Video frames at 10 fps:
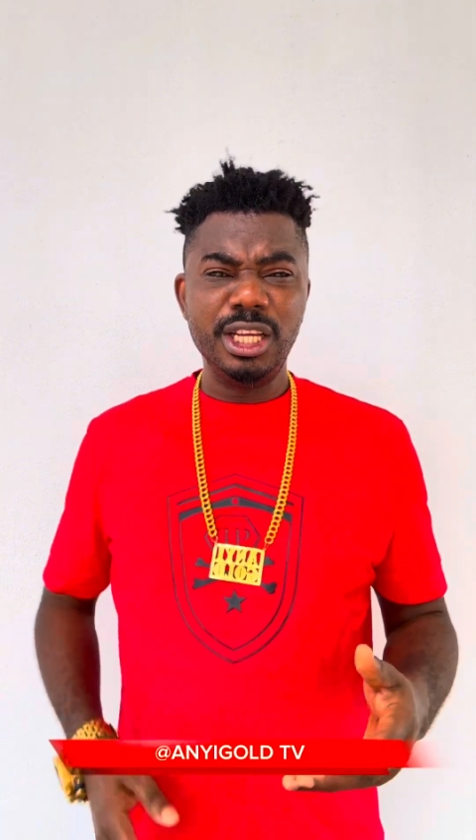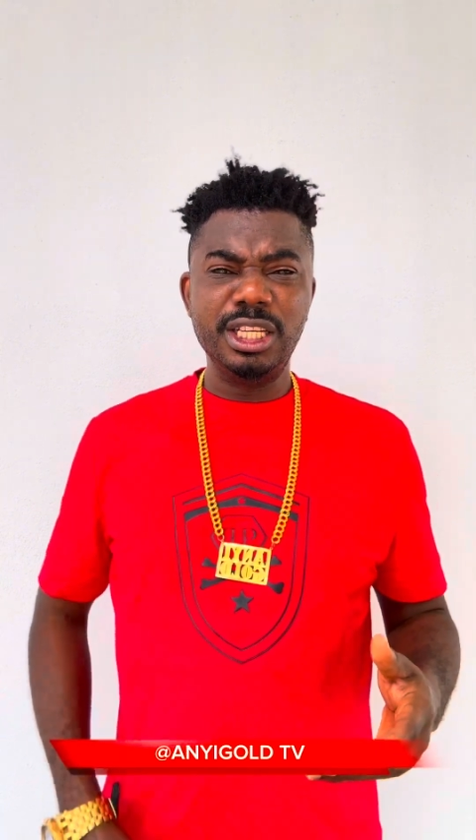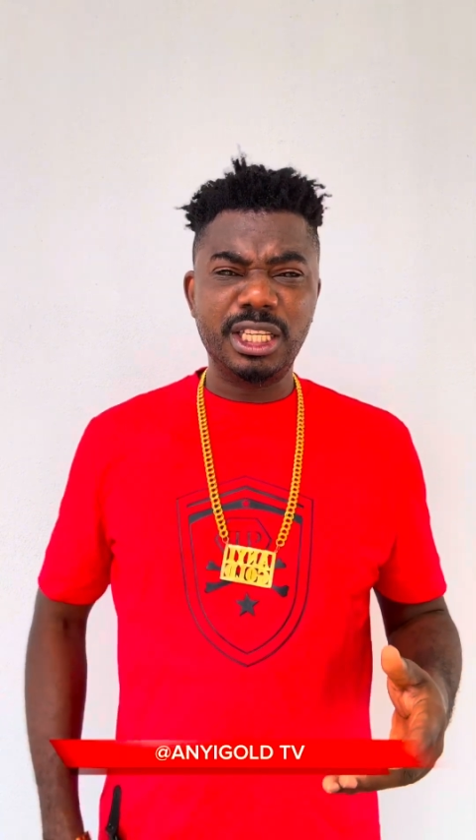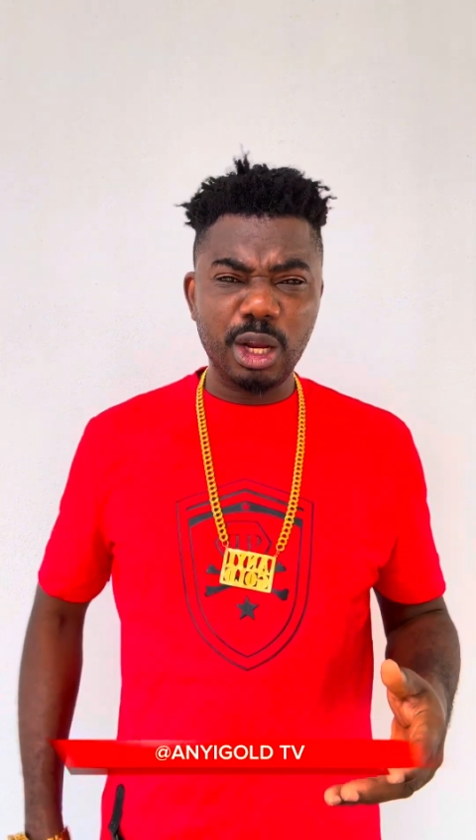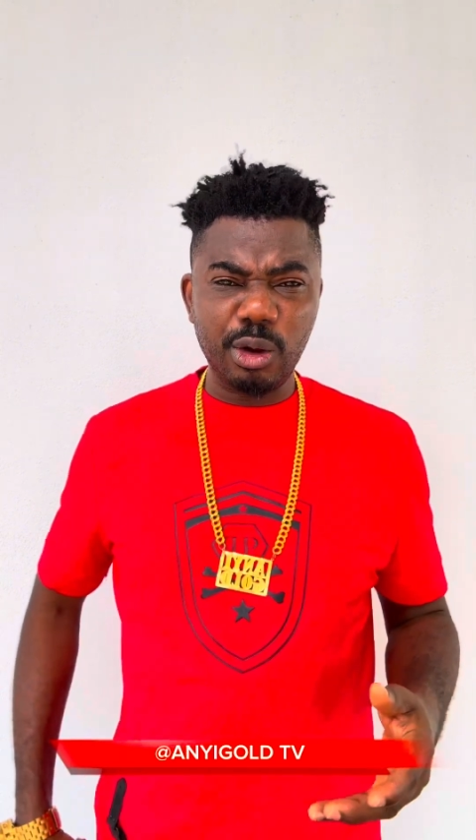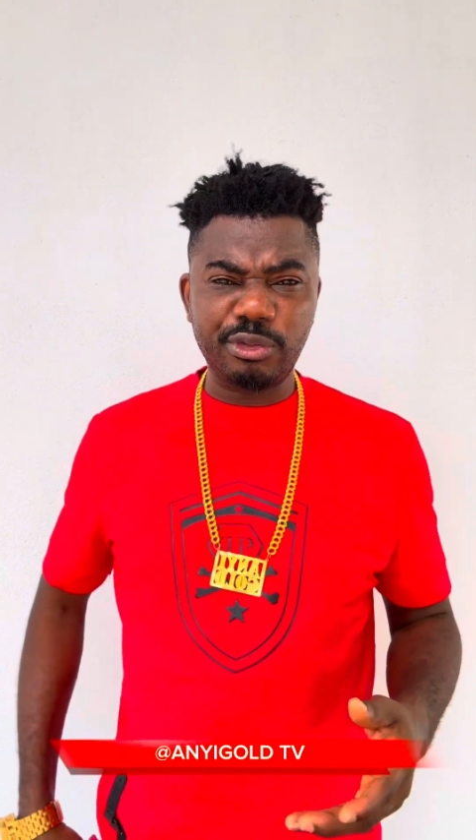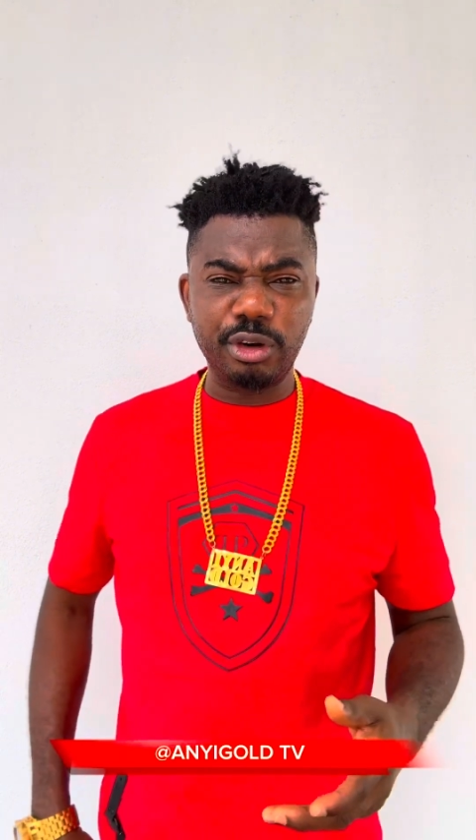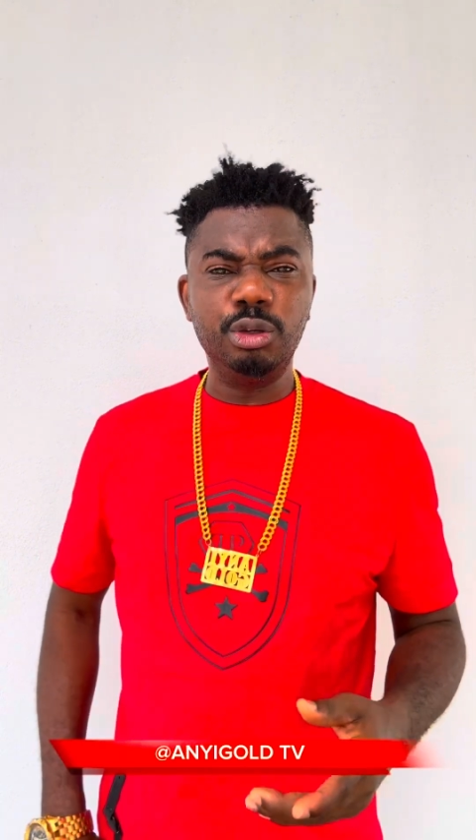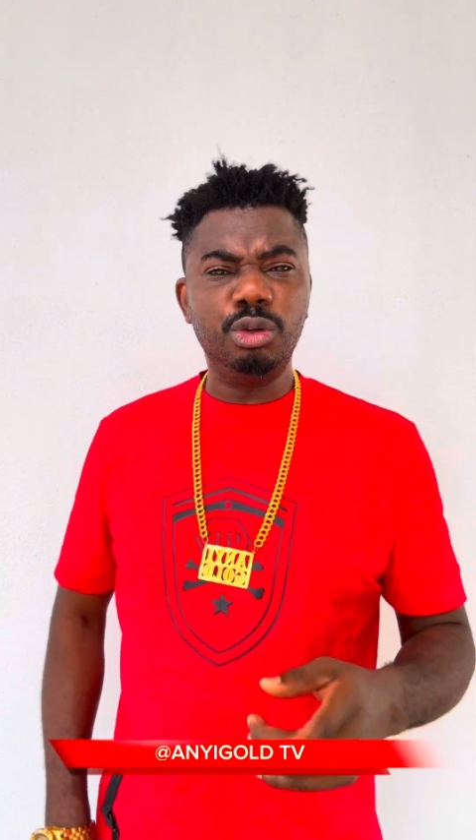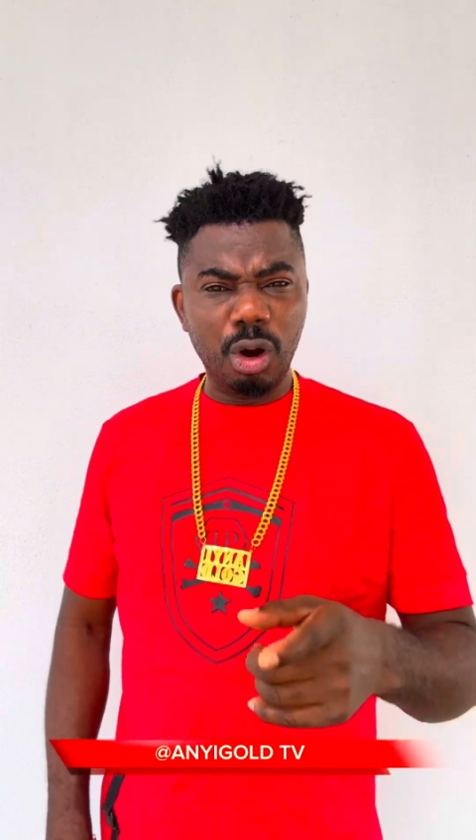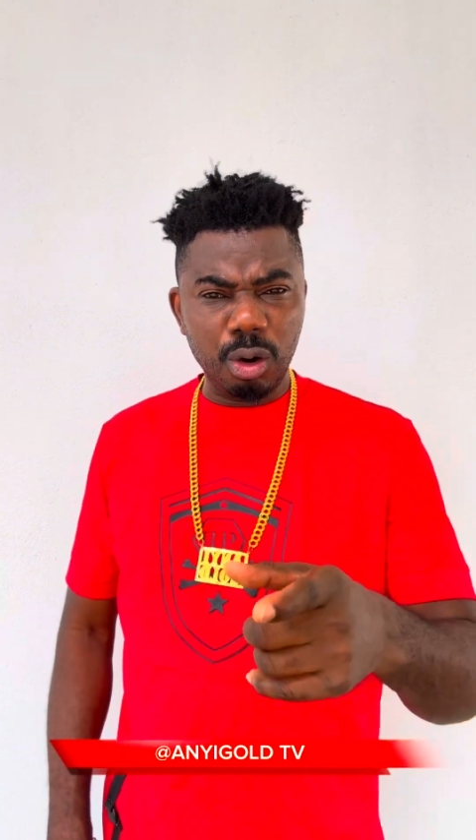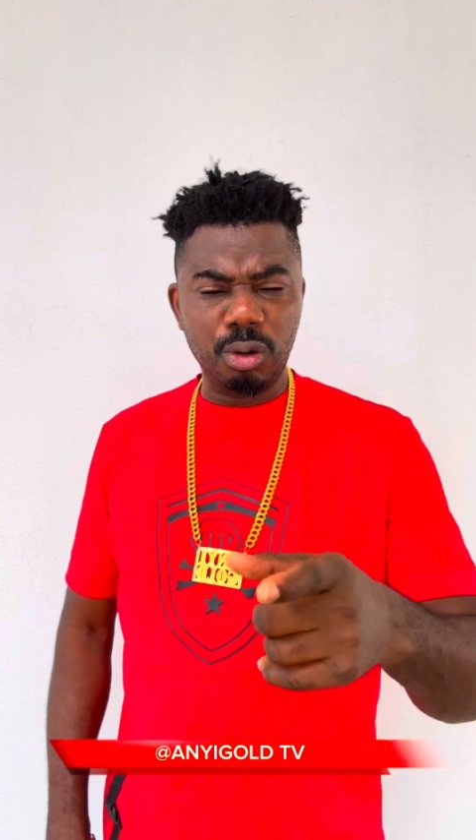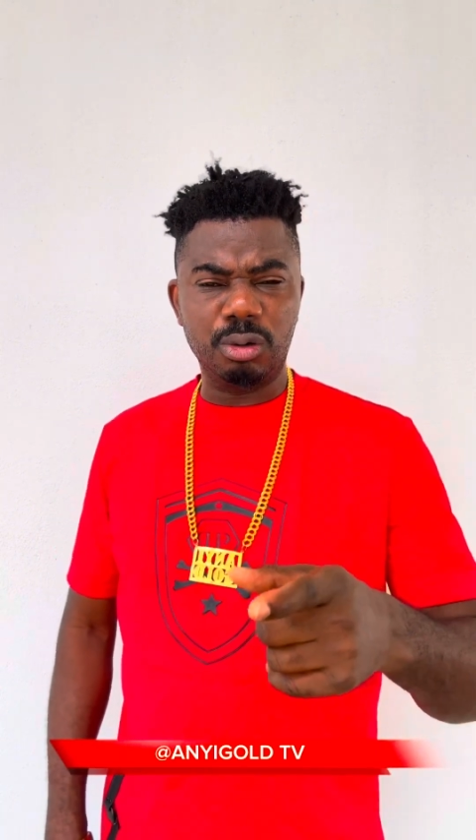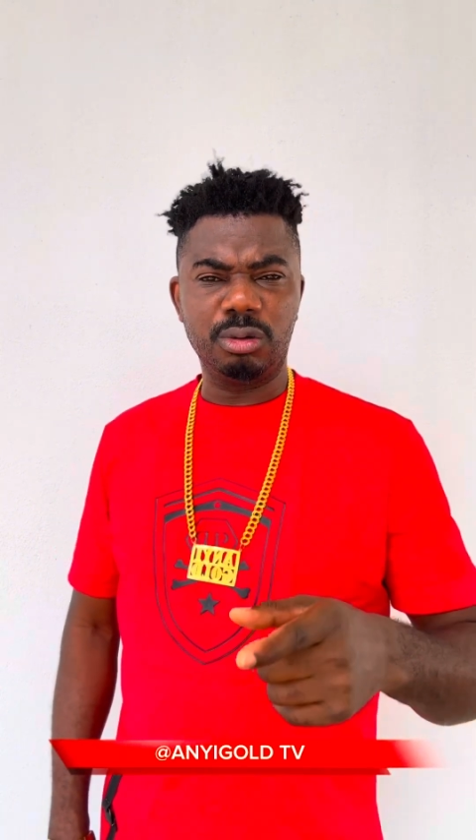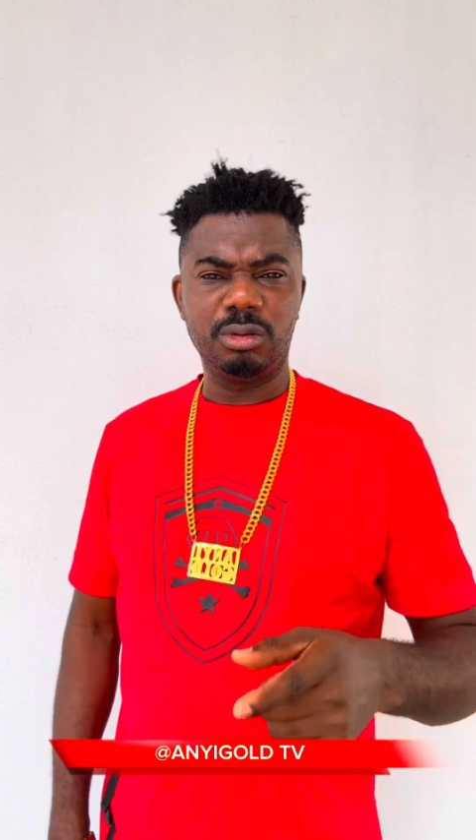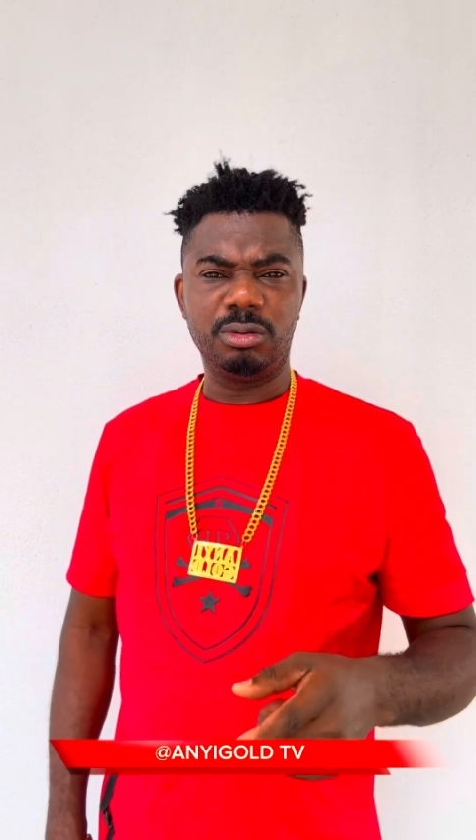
is enough for you. No,